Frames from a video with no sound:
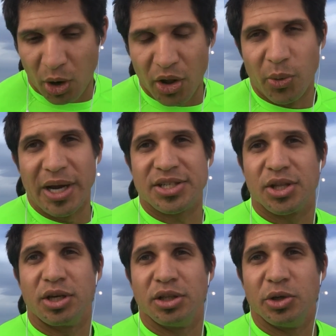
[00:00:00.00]
the way to
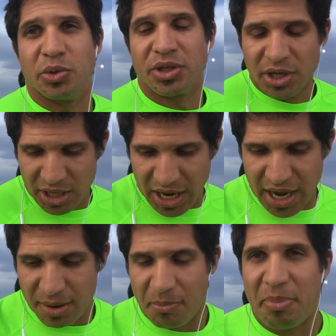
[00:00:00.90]
the glute
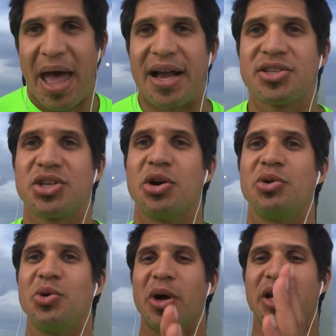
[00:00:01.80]
and back. So
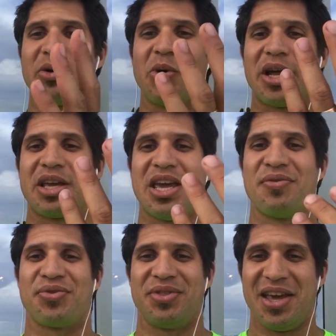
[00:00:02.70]
you want to
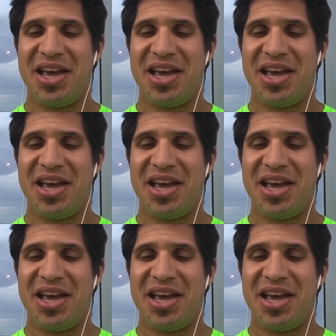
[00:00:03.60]
if